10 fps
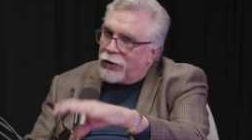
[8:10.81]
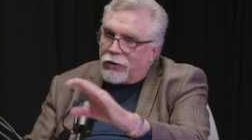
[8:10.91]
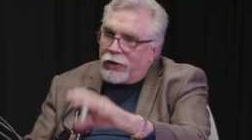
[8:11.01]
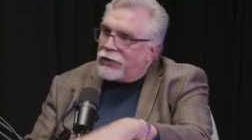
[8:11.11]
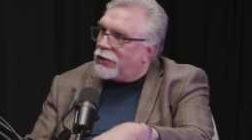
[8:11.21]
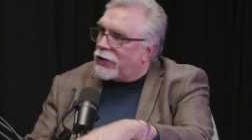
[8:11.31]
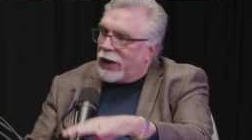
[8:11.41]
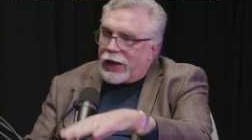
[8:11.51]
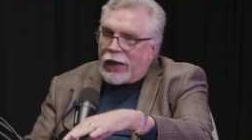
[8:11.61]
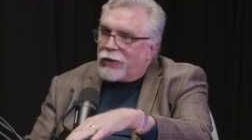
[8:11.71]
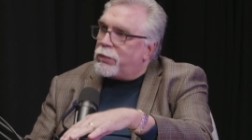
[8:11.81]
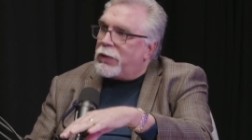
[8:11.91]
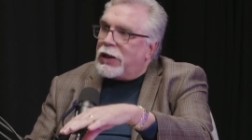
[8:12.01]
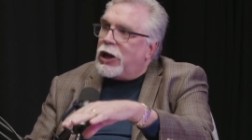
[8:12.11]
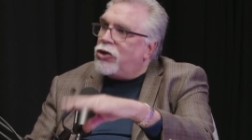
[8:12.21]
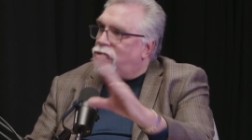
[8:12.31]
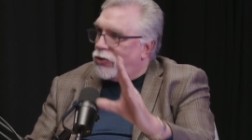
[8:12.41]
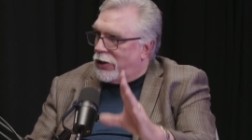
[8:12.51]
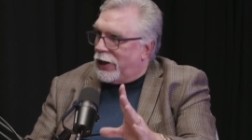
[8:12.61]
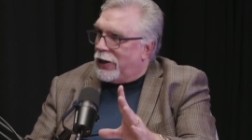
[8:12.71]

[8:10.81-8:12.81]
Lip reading: increases like exponentially.